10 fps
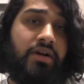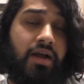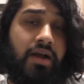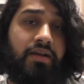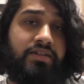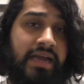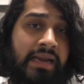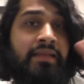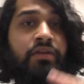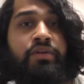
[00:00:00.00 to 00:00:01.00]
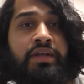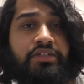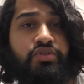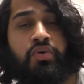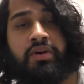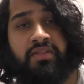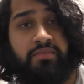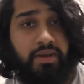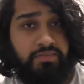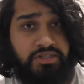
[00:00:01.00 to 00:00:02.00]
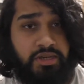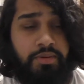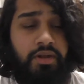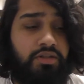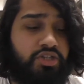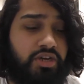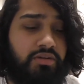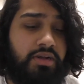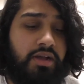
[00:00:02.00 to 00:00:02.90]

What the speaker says: Danny Luna has joined it. They've become Subculture.